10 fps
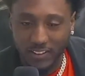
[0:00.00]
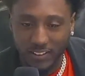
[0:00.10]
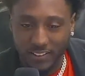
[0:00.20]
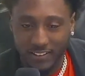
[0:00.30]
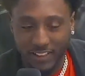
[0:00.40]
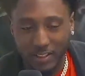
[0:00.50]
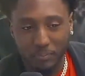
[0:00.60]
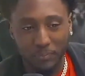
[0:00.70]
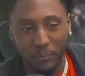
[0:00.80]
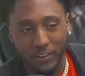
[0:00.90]
And then
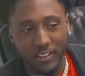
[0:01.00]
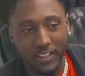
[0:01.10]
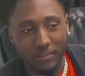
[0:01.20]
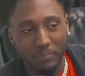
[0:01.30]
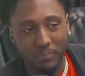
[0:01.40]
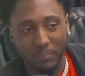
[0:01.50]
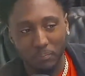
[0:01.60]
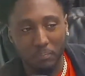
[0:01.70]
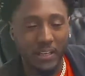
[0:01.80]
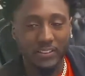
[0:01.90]
one of they
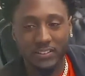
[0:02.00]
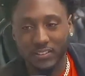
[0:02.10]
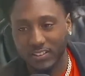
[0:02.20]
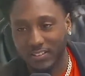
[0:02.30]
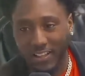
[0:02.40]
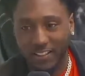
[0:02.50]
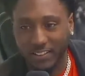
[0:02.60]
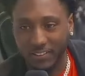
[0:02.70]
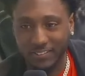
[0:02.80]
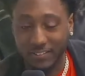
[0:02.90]
managers just got
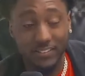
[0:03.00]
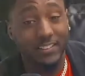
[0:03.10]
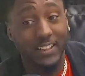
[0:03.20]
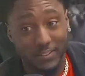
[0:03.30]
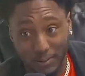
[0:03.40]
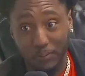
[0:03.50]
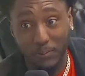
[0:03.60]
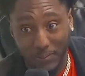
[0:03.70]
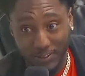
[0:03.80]
killed. There's a lot of stuff going on.